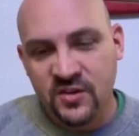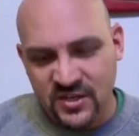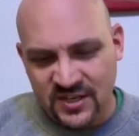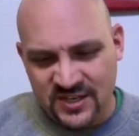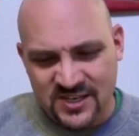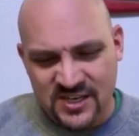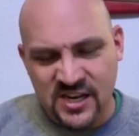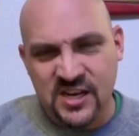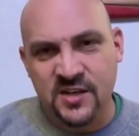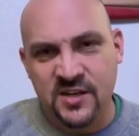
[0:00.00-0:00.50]

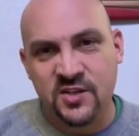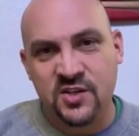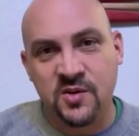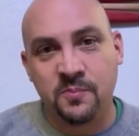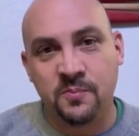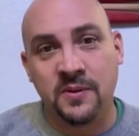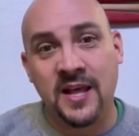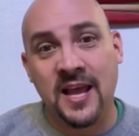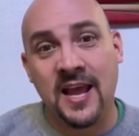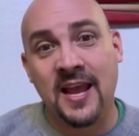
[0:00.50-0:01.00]

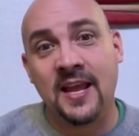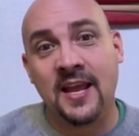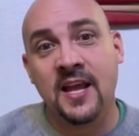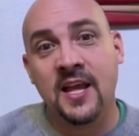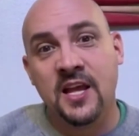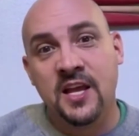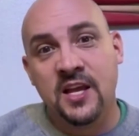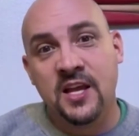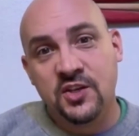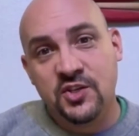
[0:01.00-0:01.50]
to play
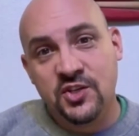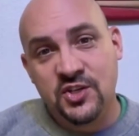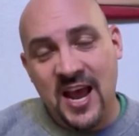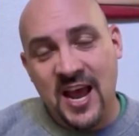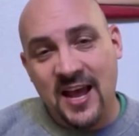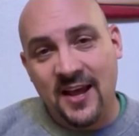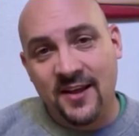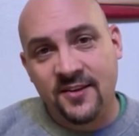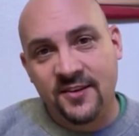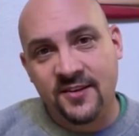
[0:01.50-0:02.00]

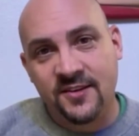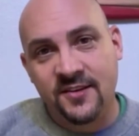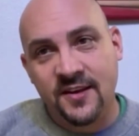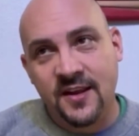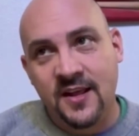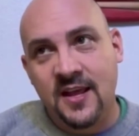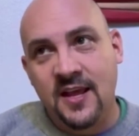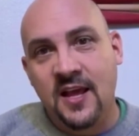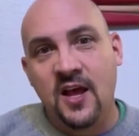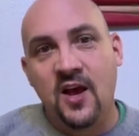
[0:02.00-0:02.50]

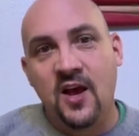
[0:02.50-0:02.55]
chess